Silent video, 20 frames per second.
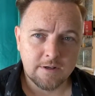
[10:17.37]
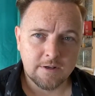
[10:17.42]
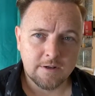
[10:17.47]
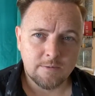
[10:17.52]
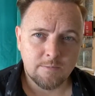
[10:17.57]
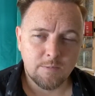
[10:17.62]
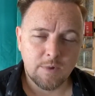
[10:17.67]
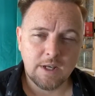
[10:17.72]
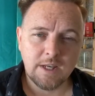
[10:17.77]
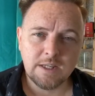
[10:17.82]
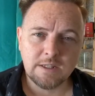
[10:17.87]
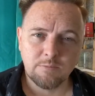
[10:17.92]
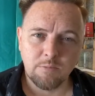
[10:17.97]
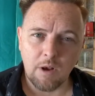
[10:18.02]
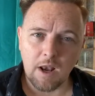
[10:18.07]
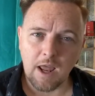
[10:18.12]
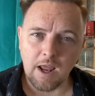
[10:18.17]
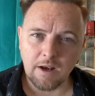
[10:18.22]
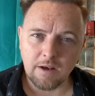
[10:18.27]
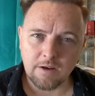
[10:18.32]
But his
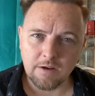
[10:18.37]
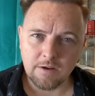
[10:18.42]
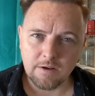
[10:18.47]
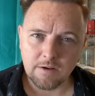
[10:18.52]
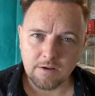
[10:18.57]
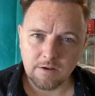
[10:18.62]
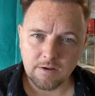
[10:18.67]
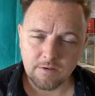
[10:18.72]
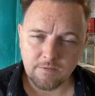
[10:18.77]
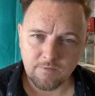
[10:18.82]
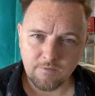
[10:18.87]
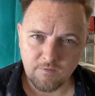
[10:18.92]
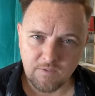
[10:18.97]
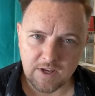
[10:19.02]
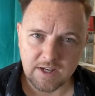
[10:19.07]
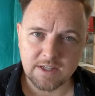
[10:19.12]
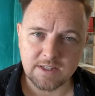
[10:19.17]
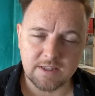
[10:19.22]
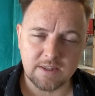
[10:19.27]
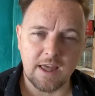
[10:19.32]
blood
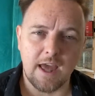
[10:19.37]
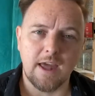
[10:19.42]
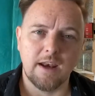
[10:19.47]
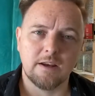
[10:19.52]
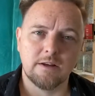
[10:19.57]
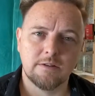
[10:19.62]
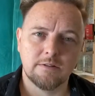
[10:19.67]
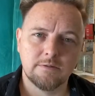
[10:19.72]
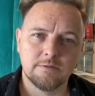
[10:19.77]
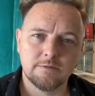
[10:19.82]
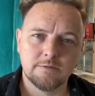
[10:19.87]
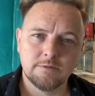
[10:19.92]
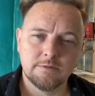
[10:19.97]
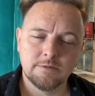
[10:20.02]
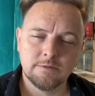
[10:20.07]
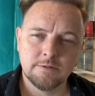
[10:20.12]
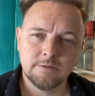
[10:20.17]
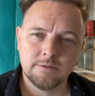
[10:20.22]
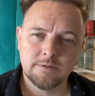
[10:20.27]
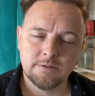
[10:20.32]
fixed that.
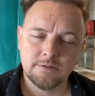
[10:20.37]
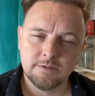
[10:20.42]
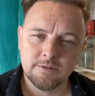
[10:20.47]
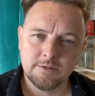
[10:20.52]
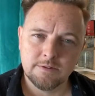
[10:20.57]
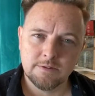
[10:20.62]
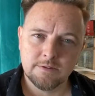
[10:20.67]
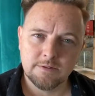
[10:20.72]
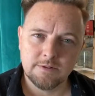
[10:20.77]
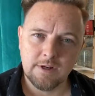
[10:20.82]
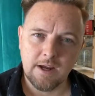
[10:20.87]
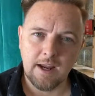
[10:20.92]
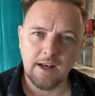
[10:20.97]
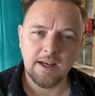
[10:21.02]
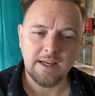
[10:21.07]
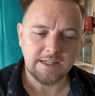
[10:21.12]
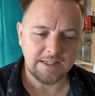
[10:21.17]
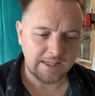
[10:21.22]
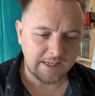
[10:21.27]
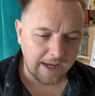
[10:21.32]
And
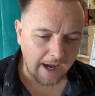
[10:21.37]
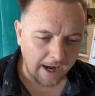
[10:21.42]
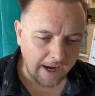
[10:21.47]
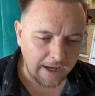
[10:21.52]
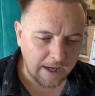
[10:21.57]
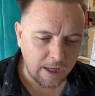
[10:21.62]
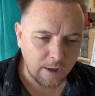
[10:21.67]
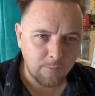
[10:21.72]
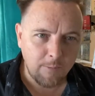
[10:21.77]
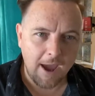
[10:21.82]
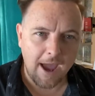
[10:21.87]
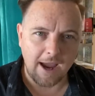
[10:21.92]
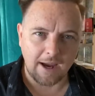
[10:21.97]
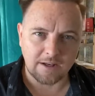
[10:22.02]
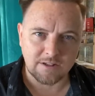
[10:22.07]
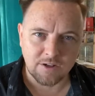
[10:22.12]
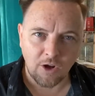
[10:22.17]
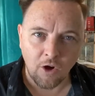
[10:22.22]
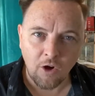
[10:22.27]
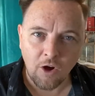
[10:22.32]
he's gaining
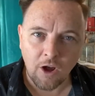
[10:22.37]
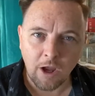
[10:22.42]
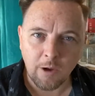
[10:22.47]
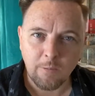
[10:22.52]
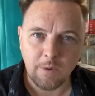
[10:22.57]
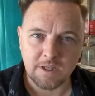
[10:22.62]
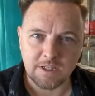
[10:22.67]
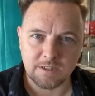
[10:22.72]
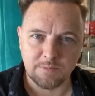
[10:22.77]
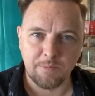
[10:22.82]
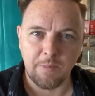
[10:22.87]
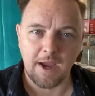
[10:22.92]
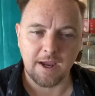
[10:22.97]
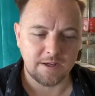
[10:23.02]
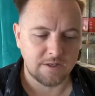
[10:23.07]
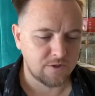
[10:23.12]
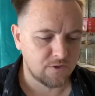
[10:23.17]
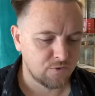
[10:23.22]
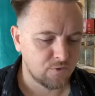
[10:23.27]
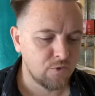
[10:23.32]
back time and space
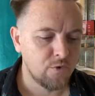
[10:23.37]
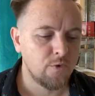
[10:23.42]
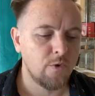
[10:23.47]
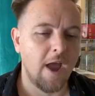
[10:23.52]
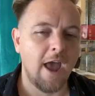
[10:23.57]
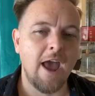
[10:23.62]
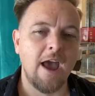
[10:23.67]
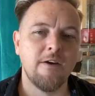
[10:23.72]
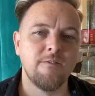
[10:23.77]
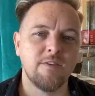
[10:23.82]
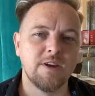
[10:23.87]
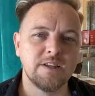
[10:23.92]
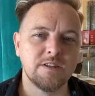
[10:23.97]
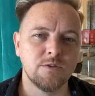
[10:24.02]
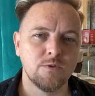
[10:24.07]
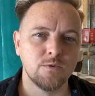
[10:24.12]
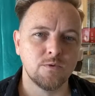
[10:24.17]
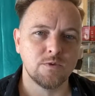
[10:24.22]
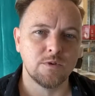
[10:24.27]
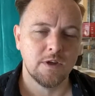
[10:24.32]
through our
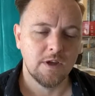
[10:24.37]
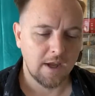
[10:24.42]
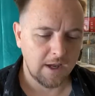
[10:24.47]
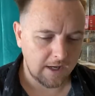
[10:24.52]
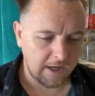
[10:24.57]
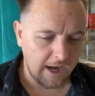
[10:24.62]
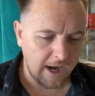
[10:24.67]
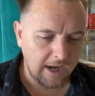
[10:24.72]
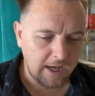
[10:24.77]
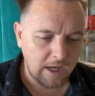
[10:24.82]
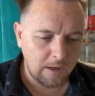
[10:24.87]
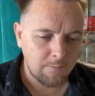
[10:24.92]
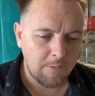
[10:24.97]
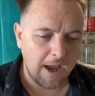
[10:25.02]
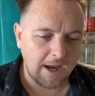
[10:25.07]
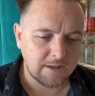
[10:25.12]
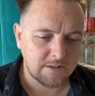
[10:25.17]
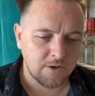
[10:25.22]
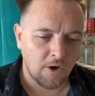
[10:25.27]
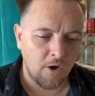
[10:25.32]
vessels, gaining
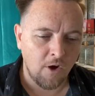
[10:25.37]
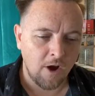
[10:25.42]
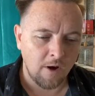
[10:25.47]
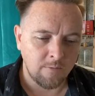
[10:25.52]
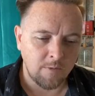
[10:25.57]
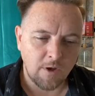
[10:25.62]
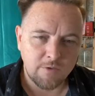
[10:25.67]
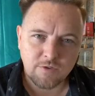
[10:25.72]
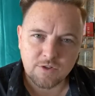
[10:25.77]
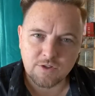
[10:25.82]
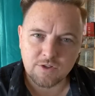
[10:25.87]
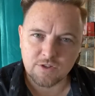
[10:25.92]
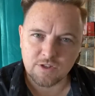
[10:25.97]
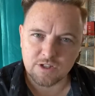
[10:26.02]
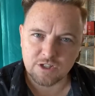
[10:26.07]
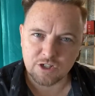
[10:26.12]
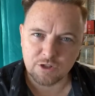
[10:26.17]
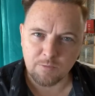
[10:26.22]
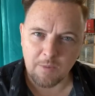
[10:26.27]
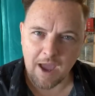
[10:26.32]
back time, not just the
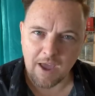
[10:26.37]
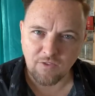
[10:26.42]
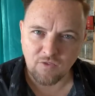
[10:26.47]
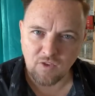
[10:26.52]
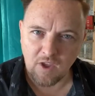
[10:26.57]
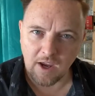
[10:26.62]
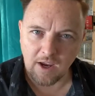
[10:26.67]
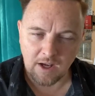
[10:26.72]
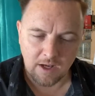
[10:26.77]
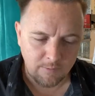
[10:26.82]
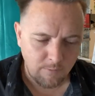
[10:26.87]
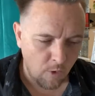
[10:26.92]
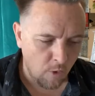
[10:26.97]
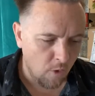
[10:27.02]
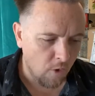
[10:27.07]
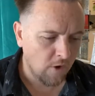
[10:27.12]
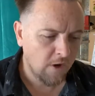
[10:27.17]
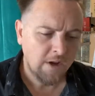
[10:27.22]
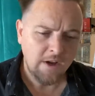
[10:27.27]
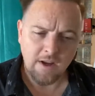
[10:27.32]
Shabbat day
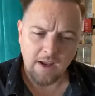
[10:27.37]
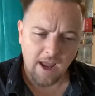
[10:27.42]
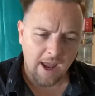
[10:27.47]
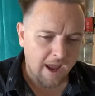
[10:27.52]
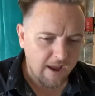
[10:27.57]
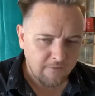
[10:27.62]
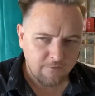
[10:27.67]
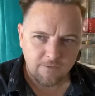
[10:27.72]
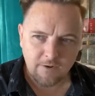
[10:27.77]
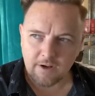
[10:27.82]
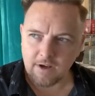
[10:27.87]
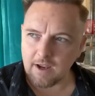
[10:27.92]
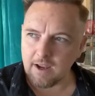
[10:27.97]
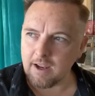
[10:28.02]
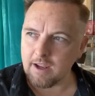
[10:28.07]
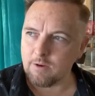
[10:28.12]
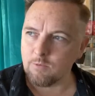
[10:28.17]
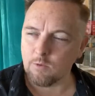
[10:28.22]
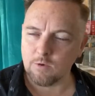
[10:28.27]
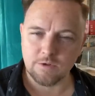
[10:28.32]
anymore, Every day
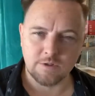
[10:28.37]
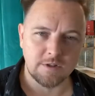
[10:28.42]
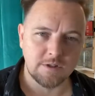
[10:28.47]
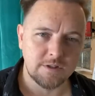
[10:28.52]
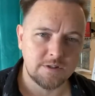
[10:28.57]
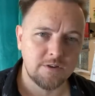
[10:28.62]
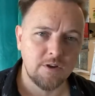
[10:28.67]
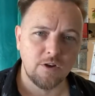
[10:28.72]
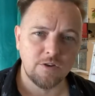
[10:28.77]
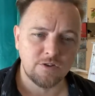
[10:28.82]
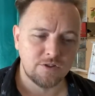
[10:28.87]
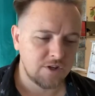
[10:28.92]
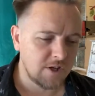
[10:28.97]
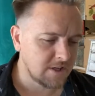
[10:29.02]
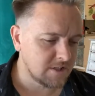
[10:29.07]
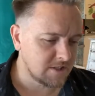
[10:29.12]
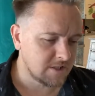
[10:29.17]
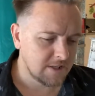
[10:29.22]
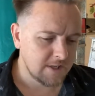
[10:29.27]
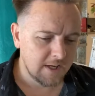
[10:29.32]
He wants us, not
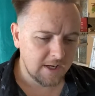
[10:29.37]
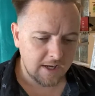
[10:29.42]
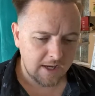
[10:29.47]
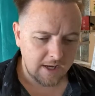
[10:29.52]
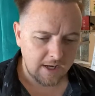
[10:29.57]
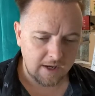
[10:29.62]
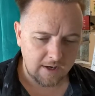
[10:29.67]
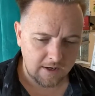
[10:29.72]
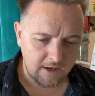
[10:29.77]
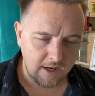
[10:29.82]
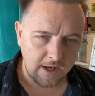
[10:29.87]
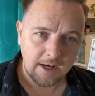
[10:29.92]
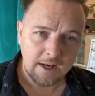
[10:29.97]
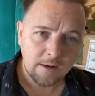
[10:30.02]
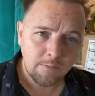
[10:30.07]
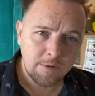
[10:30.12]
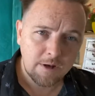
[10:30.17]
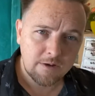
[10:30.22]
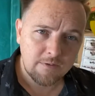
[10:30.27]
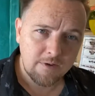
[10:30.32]
just in a little
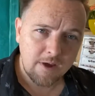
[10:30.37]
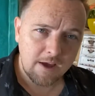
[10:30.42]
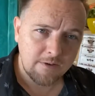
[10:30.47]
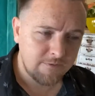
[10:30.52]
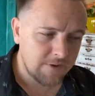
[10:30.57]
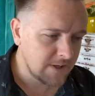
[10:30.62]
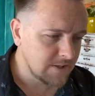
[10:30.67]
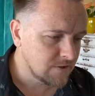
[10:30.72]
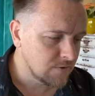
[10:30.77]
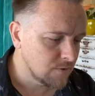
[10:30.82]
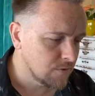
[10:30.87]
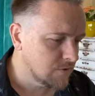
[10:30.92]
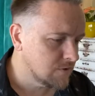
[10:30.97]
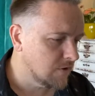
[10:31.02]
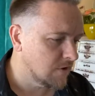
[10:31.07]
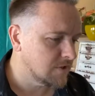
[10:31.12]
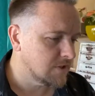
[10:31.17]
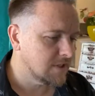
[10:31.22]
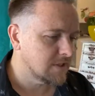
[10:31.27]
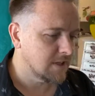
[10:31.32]
bit of our vessels,
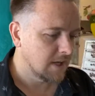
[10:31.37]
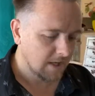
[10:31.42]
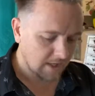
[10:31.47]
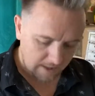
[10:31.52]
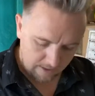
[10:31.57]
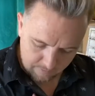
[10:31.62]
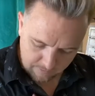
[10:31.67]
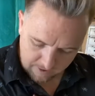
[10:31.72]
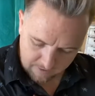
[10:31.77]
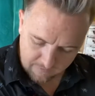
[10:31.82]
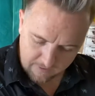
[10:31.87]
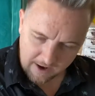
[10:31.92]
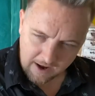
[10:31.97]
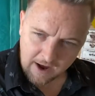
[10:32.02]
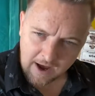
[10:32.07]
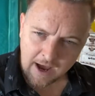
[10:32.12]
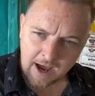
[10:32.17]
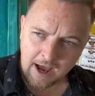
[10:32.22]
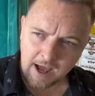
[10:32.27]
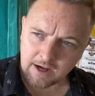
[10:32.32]
not just a little bit of our
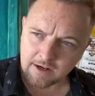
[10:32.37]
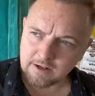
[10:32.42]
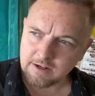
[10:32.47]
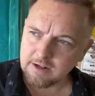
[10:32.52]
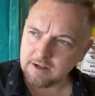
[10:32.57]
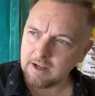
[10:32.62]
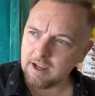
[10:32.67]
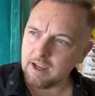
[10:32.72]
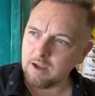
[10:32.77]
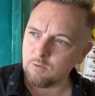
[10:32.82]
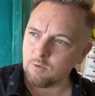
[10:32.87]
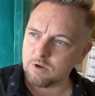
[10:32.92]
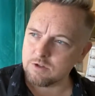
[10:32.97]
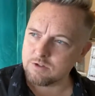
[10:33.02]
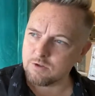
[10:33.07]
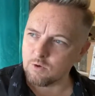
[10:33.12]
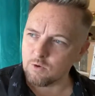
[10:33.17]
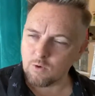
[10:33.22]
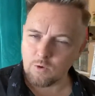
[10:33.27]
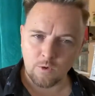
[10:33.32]
heart. He wants
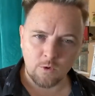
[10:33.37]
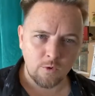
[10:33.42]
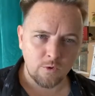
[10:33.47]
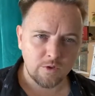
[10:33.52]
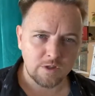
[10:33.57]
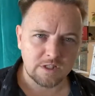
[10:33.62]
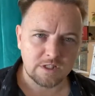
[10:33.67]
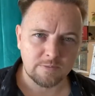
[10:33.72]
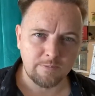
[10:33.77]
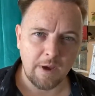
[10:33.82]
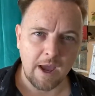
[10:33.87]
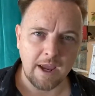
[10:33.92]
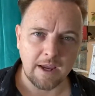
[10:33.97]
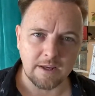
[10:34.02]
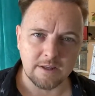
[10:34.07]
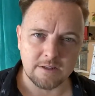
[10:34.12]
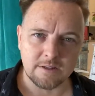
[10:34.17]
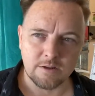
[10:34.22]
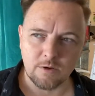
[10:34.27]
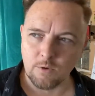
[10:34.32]
all the
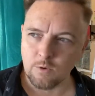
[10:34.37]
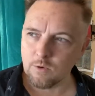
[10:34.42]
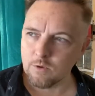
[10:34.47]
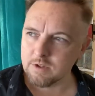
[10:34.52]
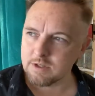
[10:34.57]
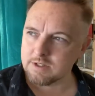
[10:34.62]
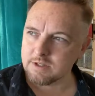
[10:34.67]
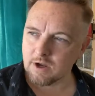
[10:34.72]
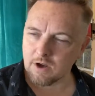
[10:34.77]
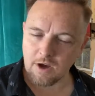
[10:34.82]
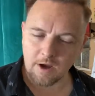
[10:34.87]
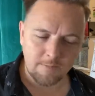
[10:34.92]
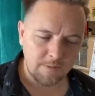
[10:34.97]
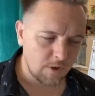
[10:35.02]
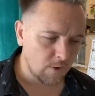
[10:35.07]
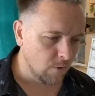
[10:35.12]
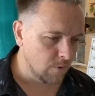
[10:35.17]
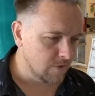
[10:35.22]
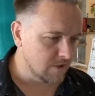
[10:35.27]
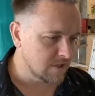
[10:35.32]
space, all the time, and
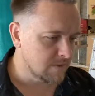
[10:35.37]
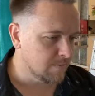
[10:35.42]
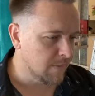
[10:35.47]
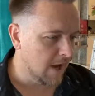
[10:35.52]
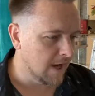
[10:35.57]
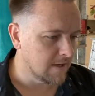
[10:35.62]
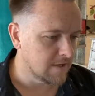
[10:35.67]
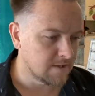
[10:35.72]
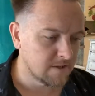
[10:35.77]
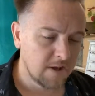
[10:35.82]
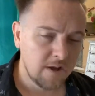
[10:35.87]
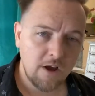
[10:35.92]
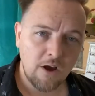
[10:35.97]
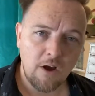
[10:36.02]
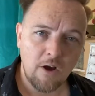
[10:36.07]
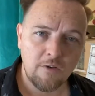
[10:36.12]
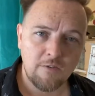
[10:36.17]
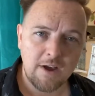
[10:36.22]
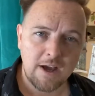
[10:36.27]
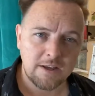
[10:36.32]
all the space
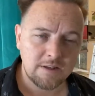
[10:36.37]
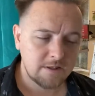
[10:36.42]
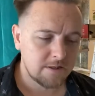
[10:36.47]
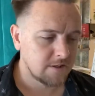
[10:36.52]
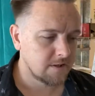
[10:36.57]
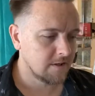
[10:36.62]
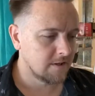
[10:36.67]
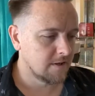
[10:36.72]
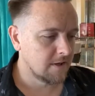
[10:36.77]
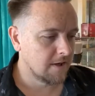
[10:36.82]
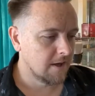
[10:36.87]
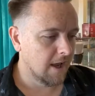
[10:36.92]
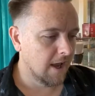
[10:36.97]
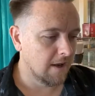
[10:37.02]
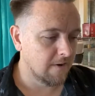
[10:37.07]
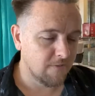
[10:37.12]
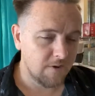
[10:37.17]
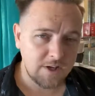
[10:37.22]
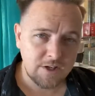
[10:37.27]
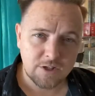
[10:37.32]
of us and
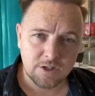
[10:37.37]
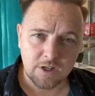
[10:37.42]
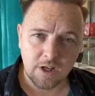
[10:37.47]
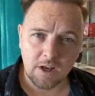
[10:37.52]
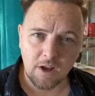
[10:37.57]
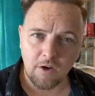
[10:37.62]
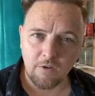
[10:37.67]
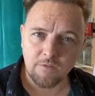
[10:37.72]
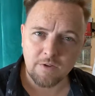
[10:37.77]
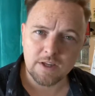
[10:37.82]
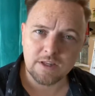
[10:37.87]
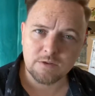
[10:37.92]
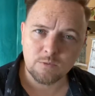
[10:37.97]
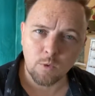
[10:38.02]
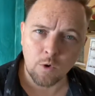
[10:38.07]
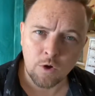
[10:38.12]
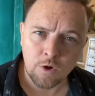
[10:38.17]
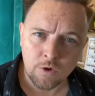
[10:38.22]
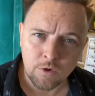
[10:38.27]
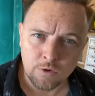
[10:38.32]
eventually of His
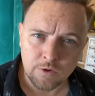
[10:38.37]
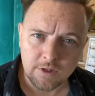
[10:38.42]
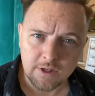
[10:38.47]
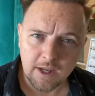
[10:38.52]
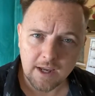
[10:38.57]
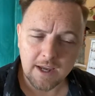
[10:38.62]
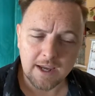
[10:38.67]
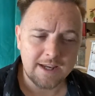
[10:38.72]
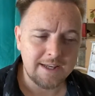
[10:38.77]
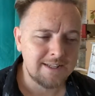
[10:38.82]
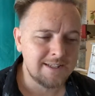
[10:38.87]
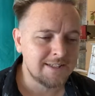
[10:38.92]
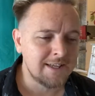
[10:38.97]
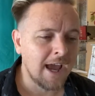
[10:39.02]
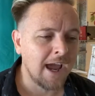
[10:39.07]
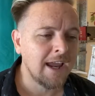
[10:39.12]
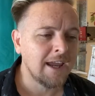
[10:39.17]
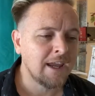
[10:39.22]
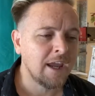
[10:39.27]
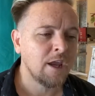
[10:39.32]
world. He's
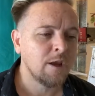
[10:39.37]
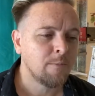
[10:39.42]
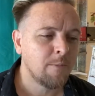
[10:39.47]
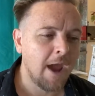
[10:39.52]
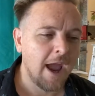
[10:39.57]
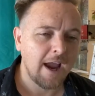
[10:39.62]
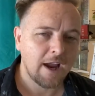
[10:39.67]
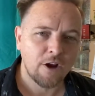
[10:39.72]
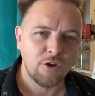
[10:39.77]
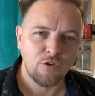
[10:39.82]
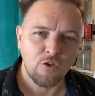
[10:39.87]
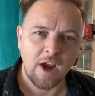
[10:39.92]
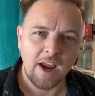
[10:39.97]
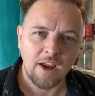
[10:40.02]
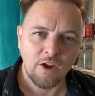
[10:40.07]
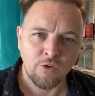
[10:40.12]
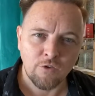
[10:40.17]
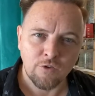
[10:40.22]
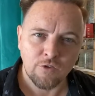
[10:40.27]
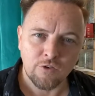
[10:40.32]
taking back
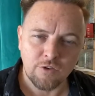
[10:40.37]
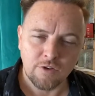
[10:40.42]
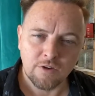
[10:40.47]
ground.